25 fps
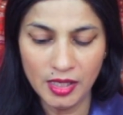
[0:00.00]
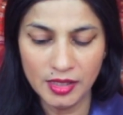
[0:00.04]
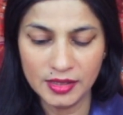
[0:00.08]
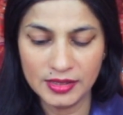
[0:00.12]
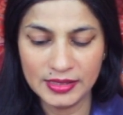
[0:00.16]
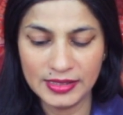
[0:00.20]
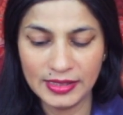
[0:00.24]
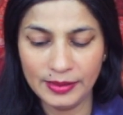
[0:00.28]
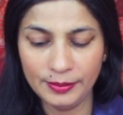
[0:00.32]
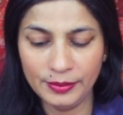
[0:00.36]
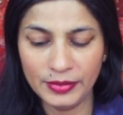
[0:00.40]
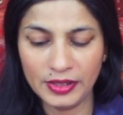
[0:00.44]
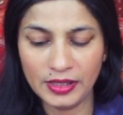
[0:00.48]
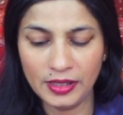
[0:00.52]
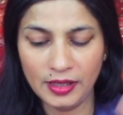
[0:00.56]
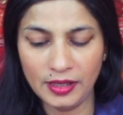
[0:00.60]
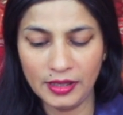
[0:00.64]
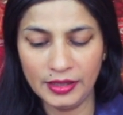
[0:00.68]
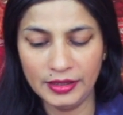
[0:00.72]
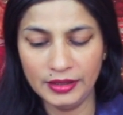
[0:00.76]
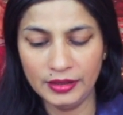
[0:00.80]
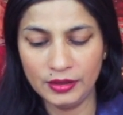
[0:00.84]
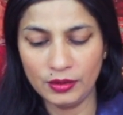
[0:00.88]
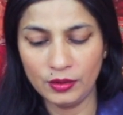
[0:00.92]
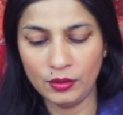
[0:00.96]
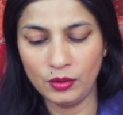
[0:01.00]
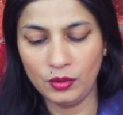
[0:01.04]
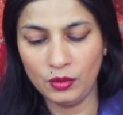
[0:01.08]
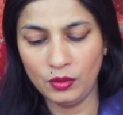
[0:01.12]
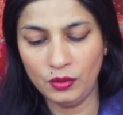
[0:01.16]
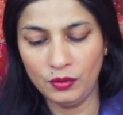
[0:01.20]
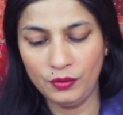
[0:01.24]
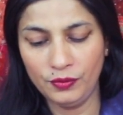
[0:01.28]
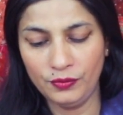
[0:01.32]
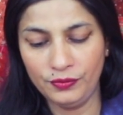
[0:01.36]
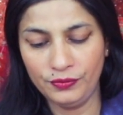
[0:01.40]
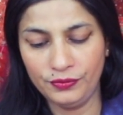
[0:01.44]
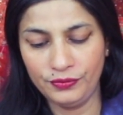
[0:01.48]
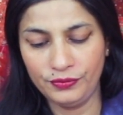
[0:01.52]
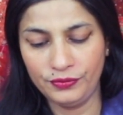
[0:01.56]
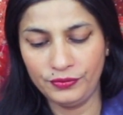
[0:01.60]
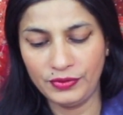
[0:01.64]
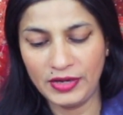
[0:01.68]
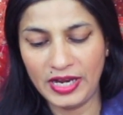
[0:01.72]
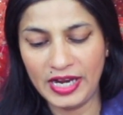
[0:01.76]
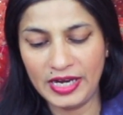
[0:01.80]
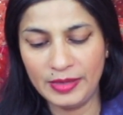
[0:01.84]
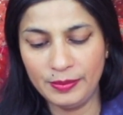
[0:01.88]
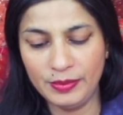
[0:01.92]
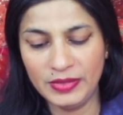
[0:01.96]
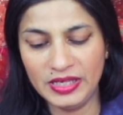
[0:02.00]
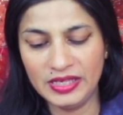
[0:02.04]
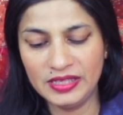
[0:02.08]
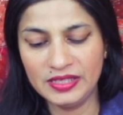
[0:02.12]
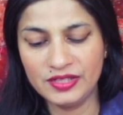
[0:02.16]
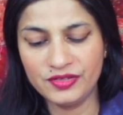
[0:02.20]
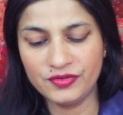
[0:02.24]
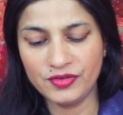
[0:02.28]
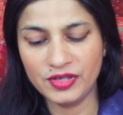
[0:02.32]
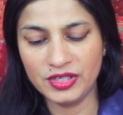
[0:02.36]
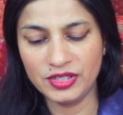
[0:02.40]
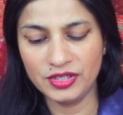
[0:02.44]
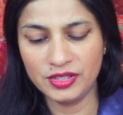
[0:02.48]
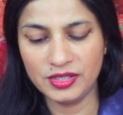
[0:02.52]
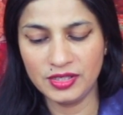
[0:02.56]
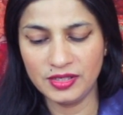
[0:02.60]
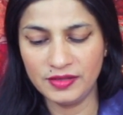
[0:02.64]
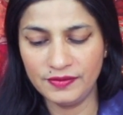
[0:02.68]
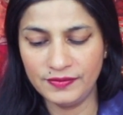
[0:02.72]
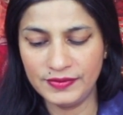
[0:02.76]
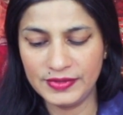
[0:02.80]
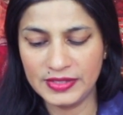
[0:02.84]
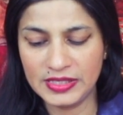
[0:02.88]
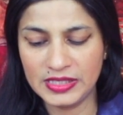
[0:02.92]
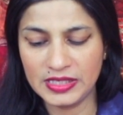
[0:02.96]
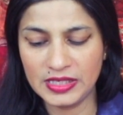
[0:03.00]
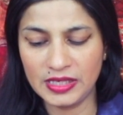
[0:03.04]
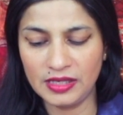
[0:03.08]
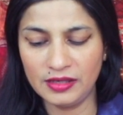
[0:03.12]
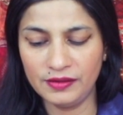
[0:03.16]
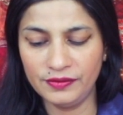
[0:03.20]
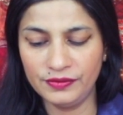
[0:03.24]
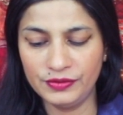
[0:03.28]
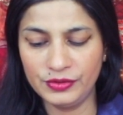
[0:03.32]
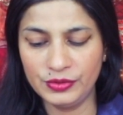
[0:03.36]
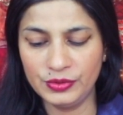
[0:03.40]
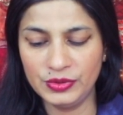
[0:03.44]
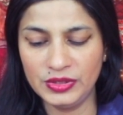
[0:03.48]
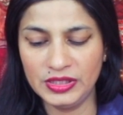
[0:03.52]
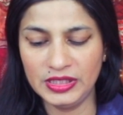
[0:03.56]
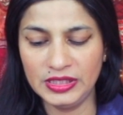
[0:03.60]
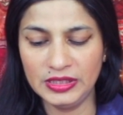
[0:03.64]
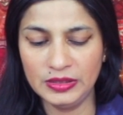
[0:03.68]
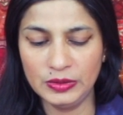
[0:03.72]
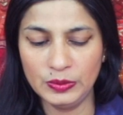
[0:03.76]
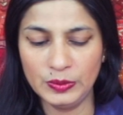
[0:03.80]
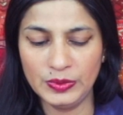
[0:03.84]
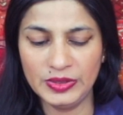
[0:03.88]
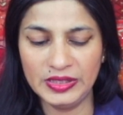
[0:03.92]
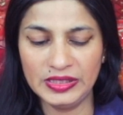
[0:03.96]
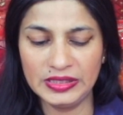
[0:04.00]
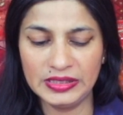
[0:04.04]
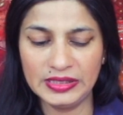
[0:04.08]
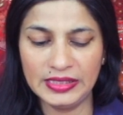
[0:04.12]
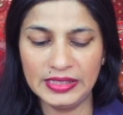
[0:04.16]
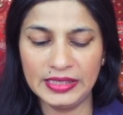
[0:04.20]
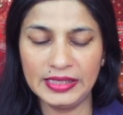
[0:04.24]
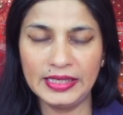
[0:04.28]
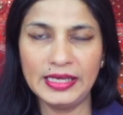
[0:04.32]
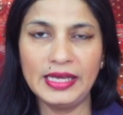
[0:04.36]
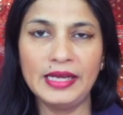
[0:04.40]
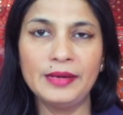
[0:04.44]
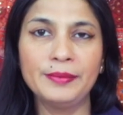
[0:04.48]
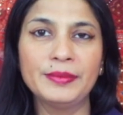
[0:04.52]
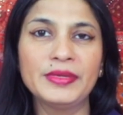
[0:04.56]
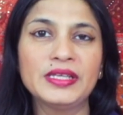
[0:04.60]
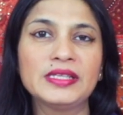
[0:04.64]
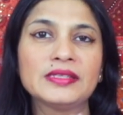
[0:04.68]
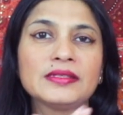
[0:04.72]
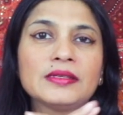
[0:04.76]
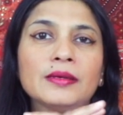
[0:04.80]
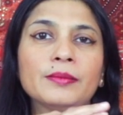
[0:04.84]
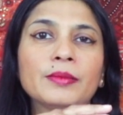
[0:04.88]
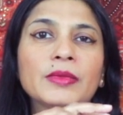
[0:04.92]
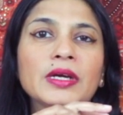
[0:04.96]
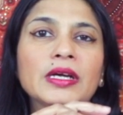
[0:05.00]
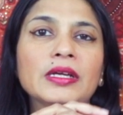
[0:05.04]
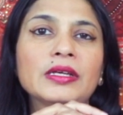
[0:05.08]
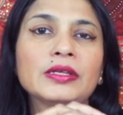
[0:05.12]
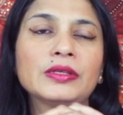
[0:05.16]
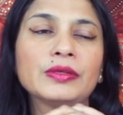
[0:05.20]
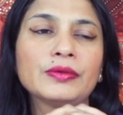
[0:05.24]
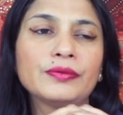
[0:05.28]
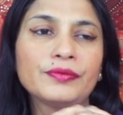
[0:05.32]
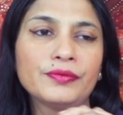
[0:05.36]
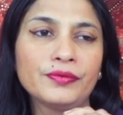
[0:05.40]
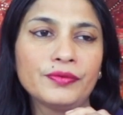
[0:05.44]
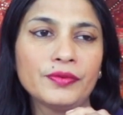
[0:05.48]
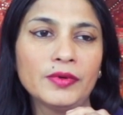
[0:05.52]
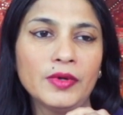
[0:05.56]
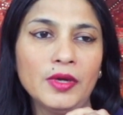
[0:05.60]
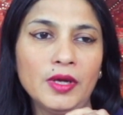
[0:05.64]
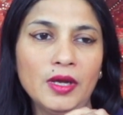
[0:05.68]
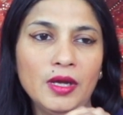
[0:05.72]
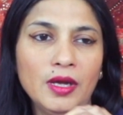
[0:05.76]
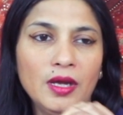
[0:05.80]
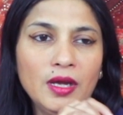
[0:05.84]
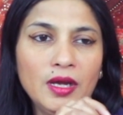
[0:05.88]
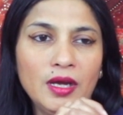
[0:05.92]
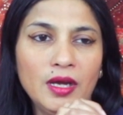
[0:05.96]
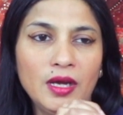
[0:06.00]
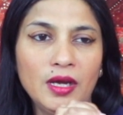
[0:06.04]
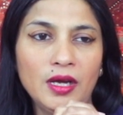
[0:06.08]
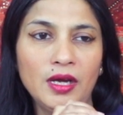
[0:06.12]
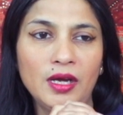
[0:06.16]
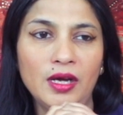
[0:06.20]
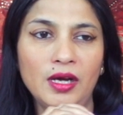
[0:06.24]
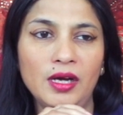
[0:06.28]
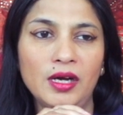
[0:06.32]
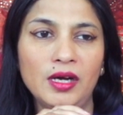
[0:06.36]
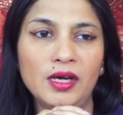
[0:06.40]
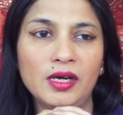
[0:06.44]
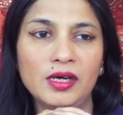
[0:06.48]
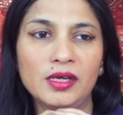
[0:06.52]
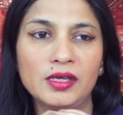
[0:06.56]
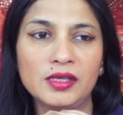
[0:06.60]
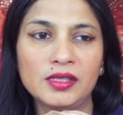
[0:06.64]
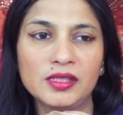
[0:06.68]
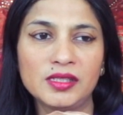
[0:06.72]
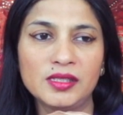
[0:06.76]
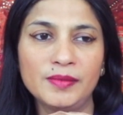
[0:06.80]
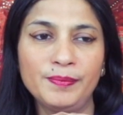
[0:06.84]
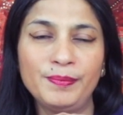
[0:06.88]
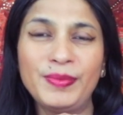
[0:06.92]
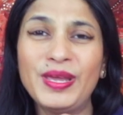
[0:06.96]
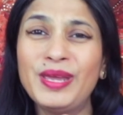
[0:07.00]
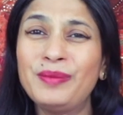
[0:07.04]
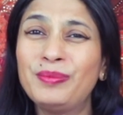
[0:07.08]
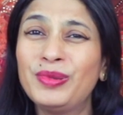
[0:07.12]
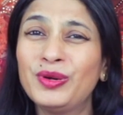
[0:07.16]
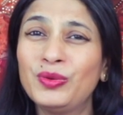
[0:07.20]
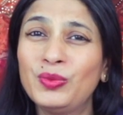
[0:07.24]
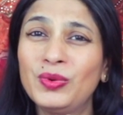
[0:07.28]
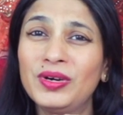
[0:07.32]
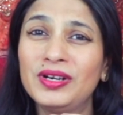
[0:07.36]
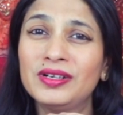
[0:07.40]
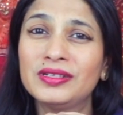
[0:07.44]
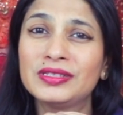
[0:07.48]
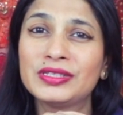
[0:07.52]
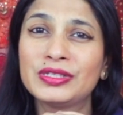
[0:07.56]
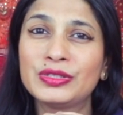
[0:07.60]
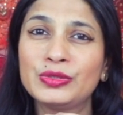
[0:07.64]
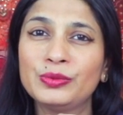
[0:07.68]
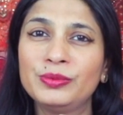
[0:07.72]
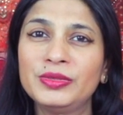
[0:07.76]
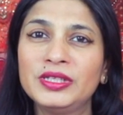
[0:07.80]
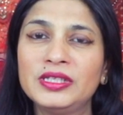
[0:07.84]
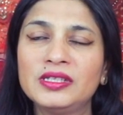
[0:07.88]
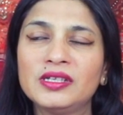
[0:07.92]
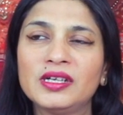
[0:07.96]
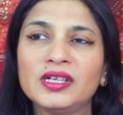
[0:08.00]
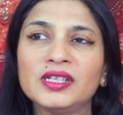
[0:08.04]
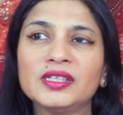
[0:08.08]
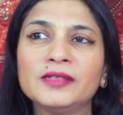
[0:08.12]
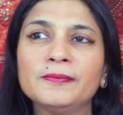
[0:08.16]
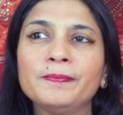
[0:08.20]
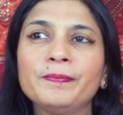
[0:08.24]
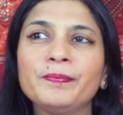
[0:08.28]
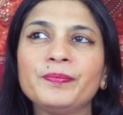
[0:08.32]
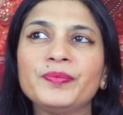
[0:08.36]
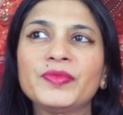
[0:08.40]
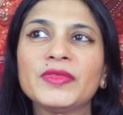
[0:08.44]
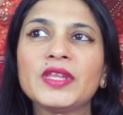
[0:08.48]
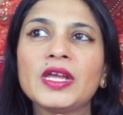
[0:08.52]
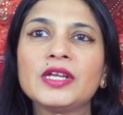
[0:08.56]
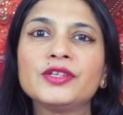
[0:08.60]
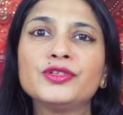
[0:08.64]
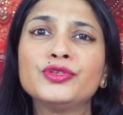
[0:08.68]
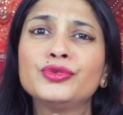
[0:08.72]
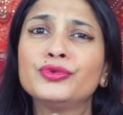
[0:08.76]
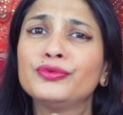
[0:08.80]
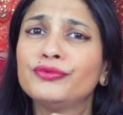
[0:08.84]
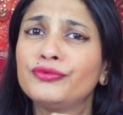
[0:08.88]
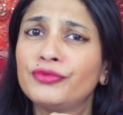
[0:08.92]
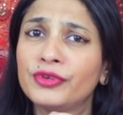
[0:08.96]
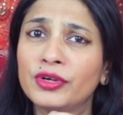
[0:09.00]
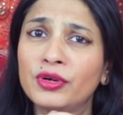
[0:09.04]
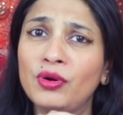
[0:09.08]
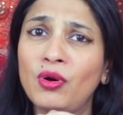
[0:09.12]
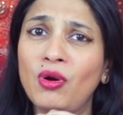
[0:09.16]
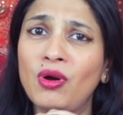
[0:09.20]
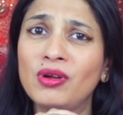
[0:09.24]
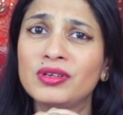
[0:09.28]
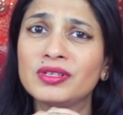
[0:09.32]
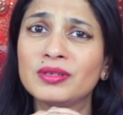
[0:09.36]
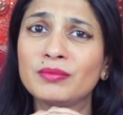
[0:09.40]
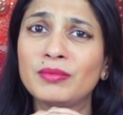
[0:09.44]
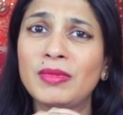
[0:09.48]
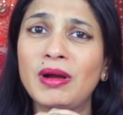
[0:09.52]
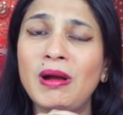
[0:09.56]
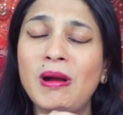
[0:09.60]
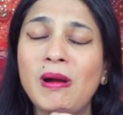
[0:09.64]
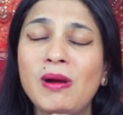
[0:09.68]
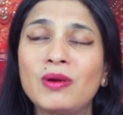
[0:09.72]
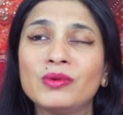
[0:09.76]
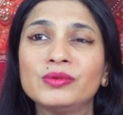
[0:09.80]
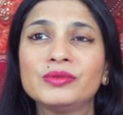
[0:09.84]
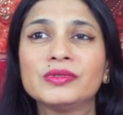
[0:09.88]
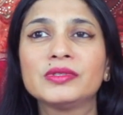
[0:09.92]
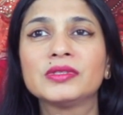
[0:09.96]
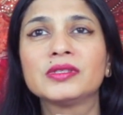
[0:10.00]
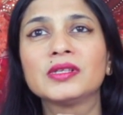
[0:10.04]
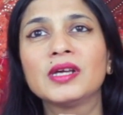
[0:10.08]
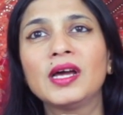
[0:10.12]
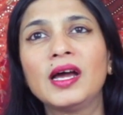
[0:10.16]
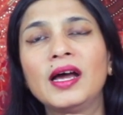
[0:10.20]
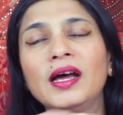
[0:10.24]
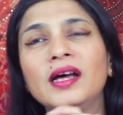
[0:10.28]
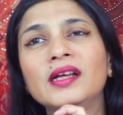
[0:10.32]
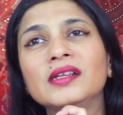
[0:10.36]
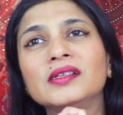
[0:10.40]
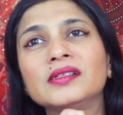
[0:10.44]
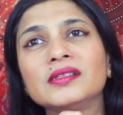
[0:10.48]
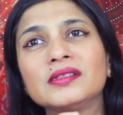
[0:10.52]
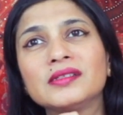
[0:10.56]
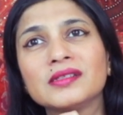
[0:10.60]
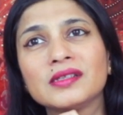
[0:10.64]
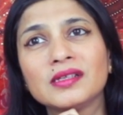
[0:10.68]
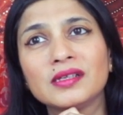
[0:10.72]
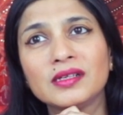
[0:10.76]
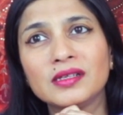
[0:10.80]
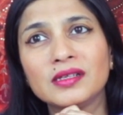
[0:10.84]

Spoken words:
some kind of administrative stuff to deal with. There can be some kind of paperwork to be done that you forgot about. And